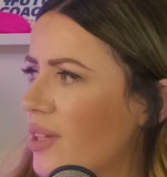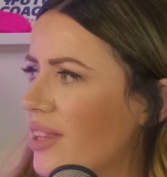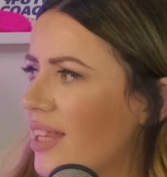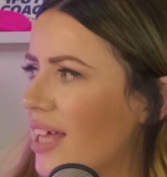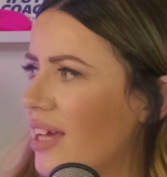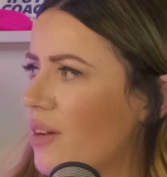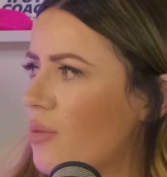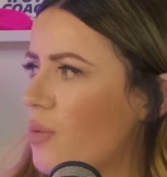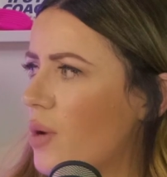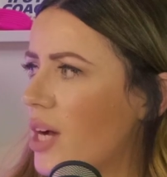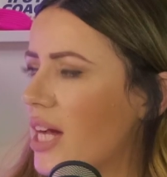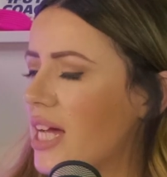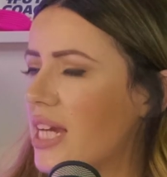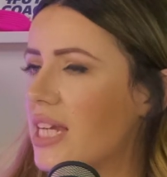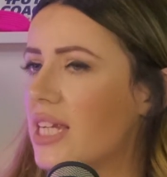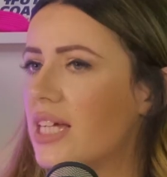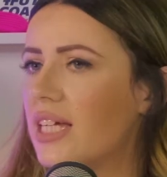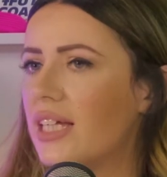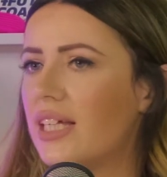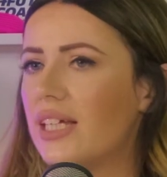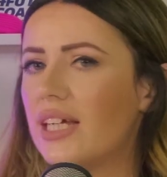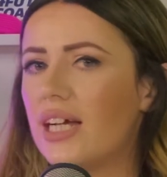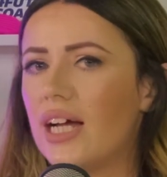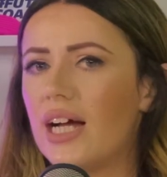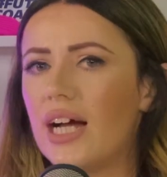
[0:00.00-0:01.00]
they win.
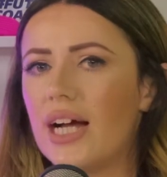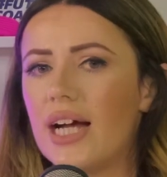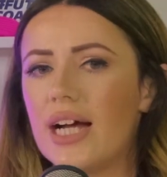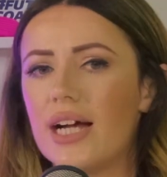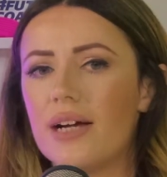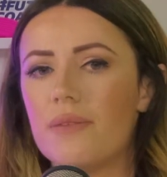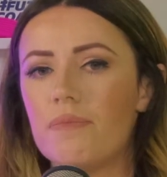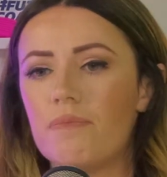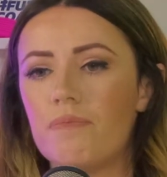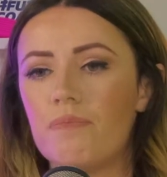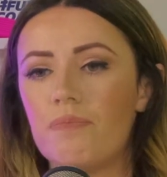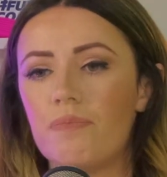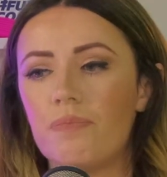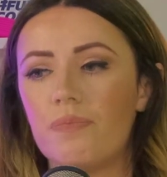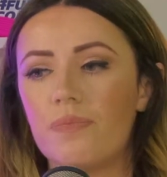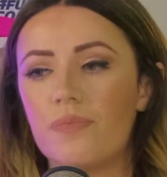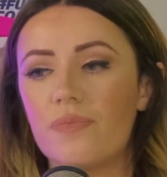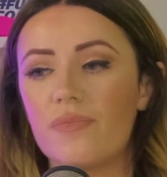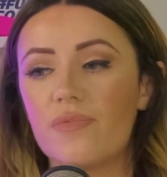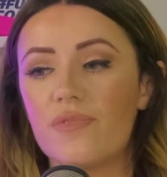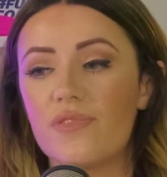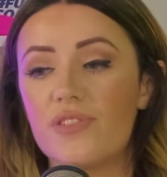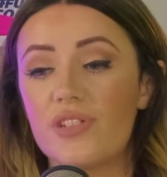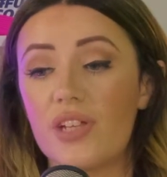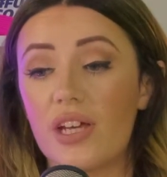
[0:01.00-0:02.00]

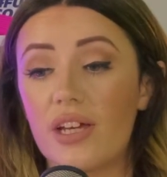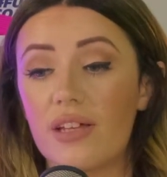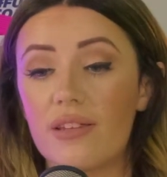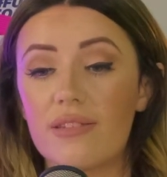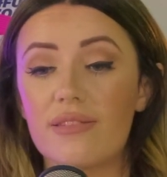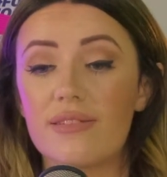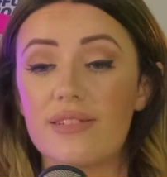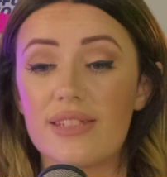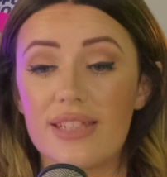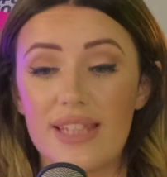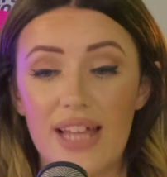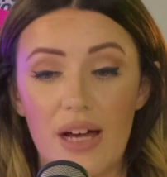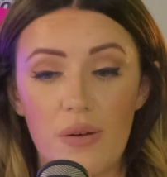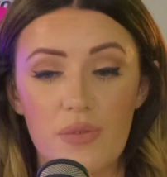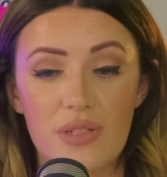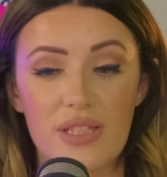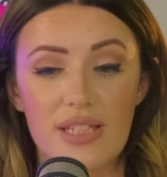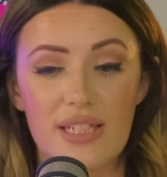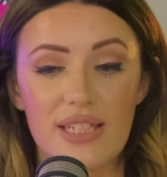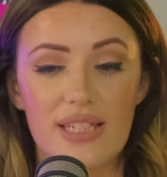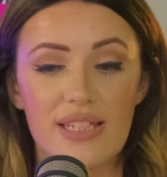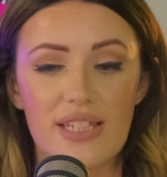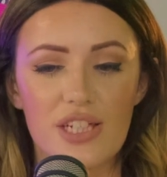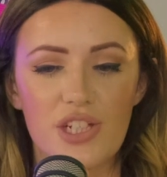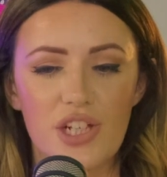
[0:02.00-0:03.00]
So that was the
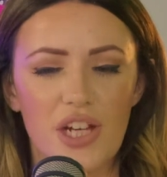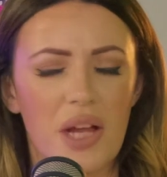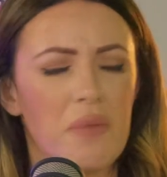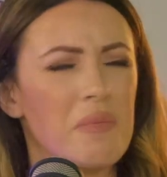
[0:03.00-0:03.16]
decision.